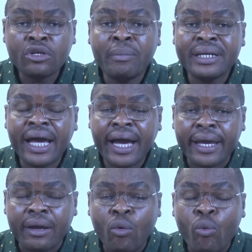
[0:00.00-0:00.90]
Number
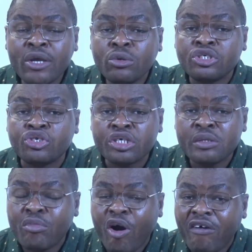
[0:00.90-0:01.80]
9, when you
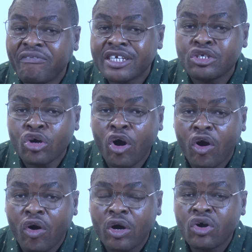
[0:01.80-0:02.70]
dream of a
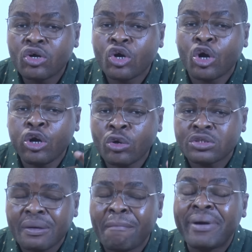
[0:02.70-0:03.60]
door
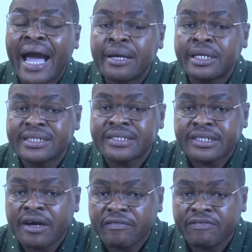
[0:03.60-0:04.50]
closed by
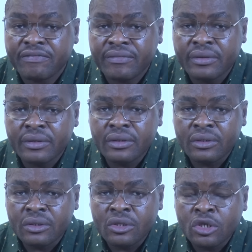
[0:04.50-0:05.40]
itself,
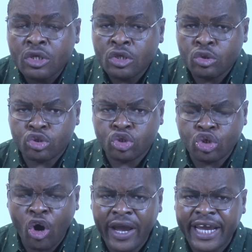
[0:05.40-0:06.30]
you
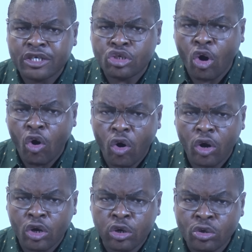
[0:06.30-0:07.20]
saw a
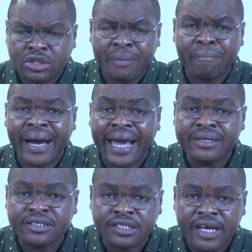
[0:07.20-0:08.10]
door closed by
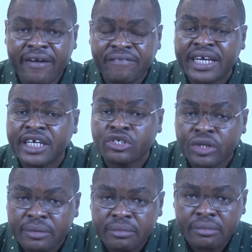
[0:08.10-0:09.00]
itself in a
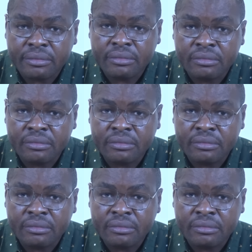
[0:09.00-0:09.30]
dream.